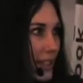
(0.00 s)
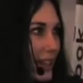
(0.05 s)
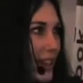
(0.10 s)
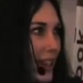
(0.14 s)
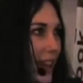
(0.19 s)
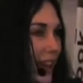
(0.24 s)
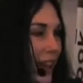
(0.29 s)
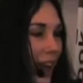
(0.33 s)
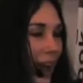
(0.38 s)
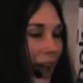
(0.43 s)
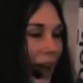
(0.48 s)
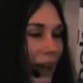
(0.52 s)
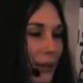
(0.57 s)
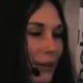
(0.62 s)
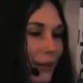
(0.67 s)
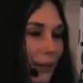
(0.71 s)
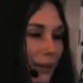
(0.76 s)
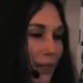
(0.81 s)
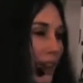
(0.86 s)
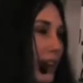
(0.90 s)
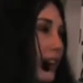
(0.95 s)
Mm-hmm.
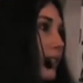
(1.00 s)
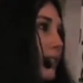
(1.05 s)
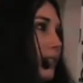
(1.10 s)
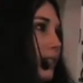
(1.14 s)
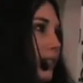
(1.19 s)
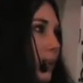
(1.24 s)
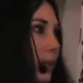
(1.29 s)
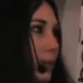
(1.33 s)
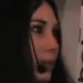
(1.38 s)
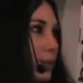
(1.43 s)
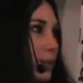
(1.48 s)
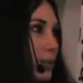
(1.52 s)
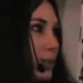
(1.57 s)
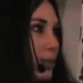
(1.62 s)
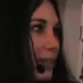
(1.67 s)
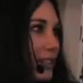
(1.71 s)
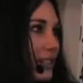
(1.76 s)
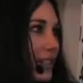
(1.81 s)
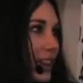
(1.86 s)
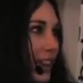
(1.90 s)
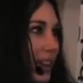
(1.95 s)
I'm a fan of older
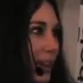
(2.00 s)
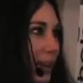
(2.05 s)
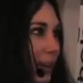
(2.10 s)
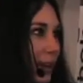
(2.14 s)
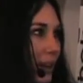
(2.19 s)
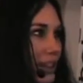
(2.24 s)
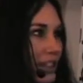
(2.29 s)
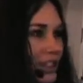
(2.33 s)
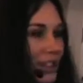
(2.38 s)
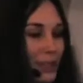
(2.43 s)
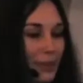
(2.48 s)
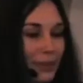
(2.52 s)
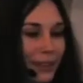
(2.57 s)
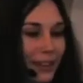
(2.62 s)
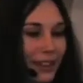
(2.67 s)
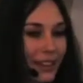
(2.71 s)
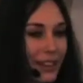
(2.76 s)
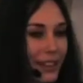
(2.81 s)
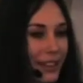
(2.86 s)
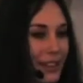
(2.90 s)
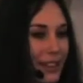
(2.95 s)
movies anyway, just
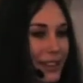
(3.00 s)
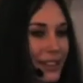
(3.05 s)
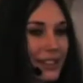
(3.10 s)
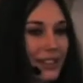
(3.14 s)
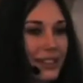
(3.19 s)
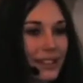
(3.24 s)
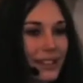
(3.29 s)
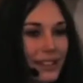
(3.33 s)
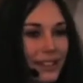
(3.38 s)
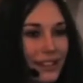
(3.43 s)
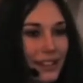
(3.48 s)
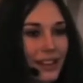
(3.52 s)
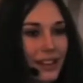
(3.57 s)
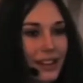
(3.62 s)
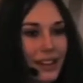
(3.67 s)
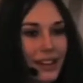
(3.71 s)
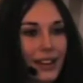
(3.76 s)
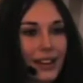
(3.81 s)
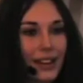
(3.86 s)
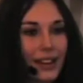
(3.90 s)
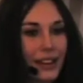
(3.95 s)
because
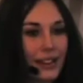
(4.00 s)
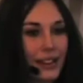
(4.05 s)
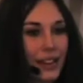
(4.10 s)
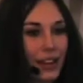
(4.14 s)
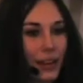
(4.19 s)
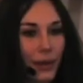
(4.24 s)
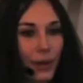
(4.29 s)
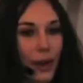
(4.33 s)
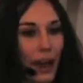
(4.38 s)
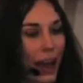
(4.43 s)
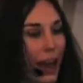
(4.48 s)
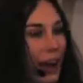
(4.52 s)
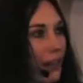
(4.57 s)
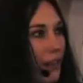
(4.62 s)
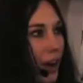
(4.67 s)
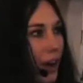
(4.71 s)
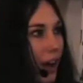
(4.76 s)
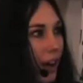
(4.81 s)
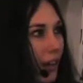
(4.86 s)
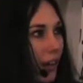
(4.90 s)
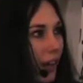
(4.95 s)
they don't have
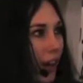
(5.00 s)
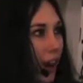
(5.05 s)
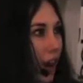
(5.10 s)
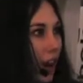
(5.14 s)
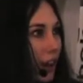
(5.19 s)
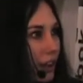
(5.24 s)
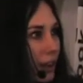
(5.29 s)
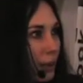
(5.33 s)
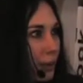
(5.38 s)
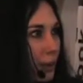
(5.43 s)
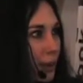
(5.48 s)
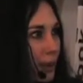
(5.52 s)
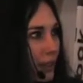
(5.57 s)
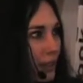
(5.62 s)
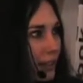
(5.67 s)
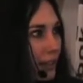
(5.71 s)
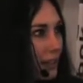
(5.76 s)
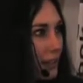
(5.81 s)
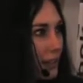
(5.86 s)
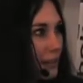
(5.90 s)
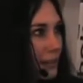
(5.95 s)
all the
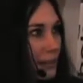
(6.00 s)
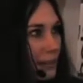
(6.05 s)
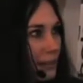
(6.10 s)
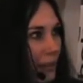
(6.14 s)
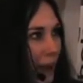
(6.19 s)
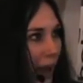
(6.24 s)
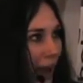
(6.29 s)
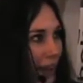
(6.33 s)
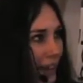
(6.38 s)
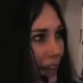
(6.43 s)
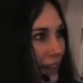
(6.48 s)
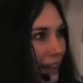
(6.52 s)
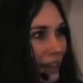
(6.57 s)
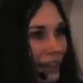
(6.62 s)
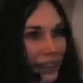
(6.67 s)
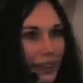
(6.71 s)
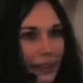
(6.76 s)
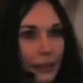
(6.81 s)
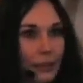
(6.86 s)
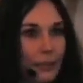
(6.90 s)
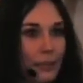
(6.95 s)
Hollywood
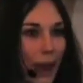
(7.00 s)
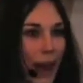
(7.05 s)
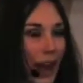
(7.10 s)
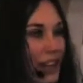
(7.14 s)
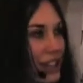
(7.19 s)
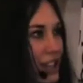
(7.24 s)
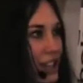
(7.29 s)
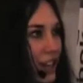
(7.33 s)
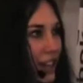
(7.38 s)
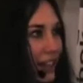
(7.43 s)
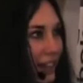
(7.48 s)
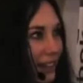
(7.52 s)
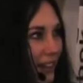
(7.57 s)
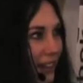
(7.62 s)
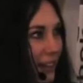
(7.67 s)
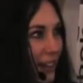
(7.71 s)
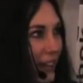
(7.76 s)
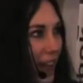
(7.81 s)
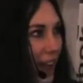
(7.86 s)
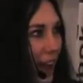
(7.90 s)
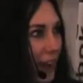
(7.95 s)
backing and magic
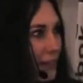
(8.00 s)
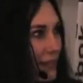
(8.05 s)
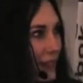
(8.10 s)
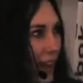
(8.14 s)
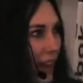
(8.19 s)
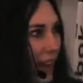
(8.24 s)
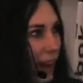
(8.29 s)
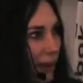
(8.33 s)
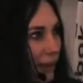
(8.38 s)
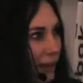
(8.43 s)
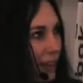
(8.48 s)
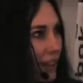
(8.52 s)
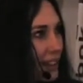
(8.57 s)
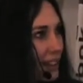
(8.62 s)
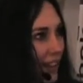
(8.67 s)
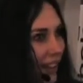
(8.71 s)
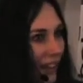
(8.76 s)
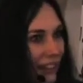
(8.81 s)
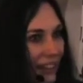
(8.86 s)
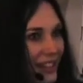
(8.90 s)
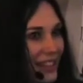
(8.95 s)
that they have now, and
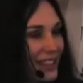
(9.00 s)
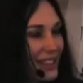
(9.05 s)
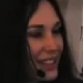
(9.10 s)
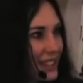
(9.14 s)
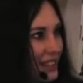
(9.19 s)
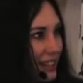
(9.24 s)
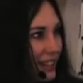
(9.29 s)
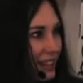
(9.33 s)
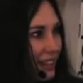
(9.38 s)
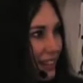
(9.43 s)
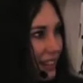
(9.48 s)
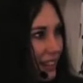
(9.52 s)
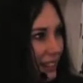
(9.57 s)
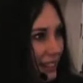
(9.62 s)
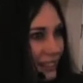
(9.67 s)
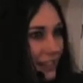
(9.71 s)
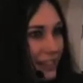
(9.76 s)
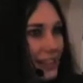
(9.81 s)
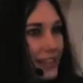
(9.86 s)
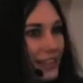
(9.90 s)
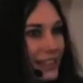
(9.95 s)
yet they still
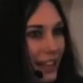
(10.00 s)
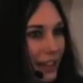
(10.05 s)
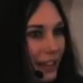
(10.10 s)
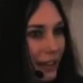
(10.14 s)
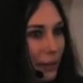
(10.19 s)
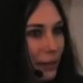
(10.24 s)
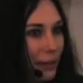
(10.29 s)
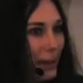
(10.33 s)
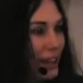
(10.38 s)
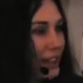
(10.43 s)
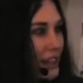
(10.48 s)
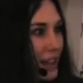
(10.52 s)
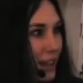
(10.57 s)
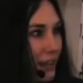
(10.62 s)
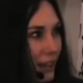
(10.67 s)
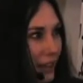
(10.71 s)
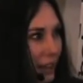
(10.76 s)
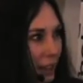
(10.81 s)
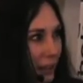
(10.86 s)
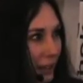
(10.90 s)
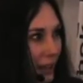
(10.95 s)
could scare the pants
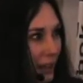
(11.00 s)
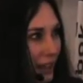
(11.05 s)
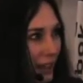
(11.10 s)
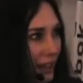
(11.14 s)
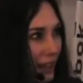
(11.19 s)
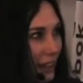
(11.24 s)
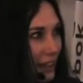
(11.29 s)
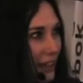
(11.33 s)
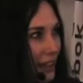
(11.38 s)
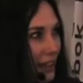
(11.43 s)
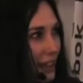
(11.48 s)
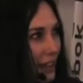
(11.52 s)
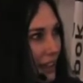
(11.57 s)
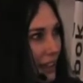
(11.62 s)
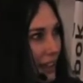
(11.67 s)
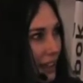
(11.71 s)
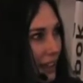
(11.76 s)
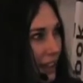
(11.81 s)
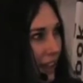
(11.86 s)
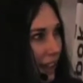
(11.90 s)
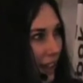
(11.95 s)
off anybody.
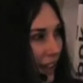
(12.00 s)
Mm-hmm.